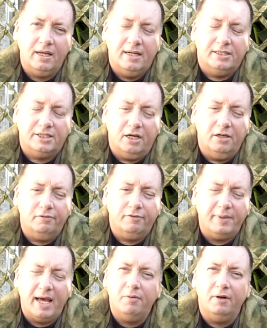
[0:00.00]
So from
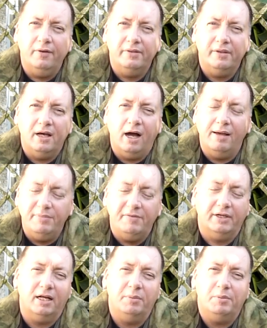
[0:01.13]
now on, I'm never
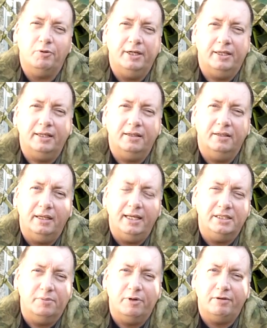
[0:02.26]
going to be breeding
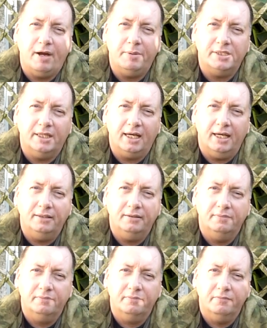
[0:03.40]
interbred rabbits again.
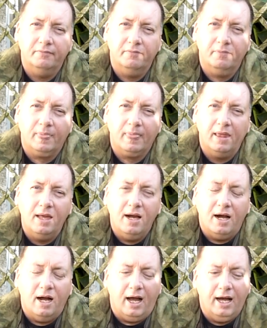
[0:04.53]

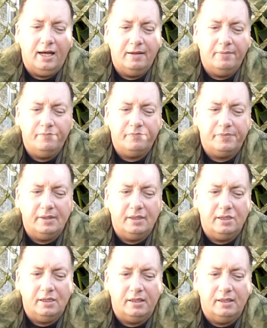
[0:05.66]

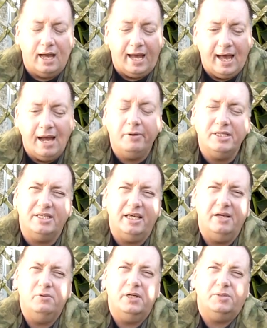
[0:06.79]
How is the
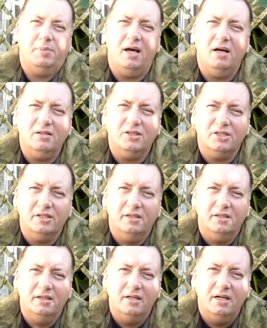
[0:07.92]
illness passed?
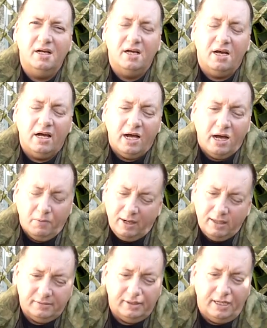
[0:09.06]
Well,